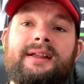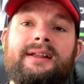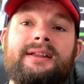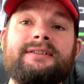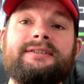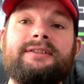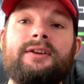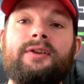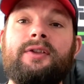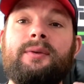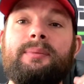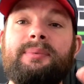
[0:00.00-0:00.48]

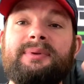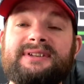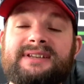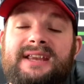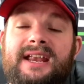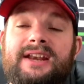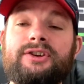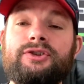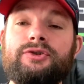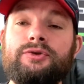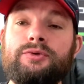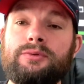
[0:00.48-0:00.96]
So the
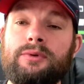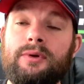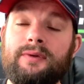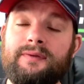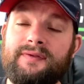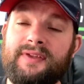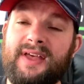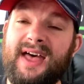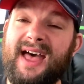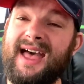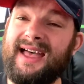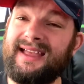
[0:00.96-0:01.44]
potential
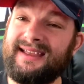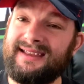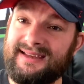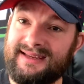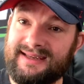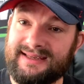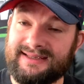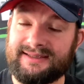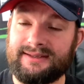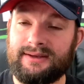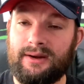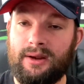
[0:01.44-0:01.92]
of that
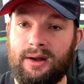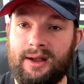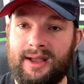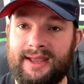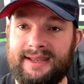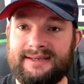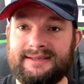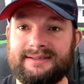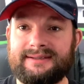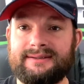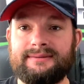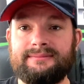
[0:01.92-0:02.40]
is
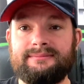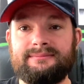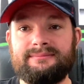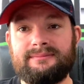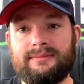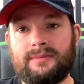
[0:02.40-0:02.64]
nice.